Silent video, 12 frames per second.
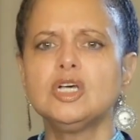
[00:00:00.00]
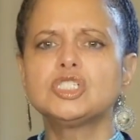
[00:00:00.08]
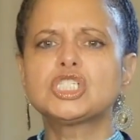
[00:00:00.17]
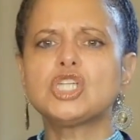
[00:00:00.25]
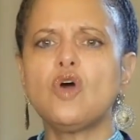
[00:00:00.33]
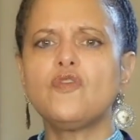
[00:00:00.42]

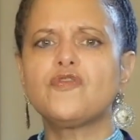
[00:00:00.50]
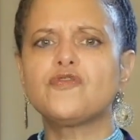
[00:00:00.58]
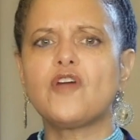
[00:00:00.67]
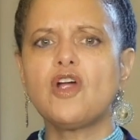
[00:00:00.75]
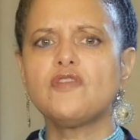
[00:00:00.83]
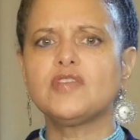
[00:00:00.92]
so
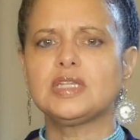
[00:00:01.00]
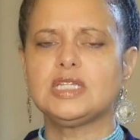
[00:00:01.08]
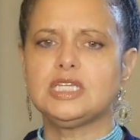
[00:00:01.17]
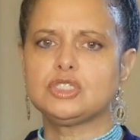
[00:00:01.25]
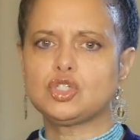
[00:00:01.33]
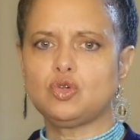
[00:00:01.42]

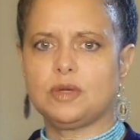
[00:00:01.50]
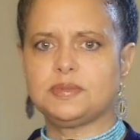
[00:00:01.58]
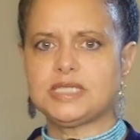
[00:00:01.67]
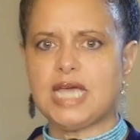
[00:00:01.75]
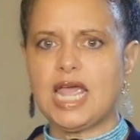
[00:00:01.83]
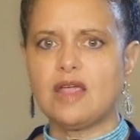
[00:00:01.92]
fervently to
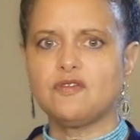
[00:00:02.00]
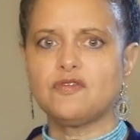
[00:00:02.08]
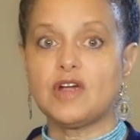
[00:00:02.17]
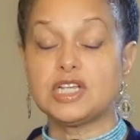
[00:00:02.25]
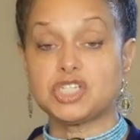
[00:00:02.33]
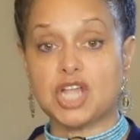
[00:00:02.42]
obtain
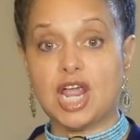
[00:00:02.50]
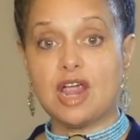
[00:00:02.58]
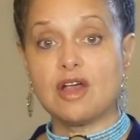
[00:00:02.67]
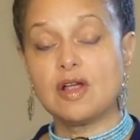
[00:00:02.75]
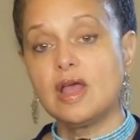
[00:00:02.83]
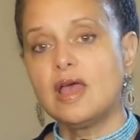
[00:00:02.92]
fresh
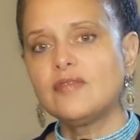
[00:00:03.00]
air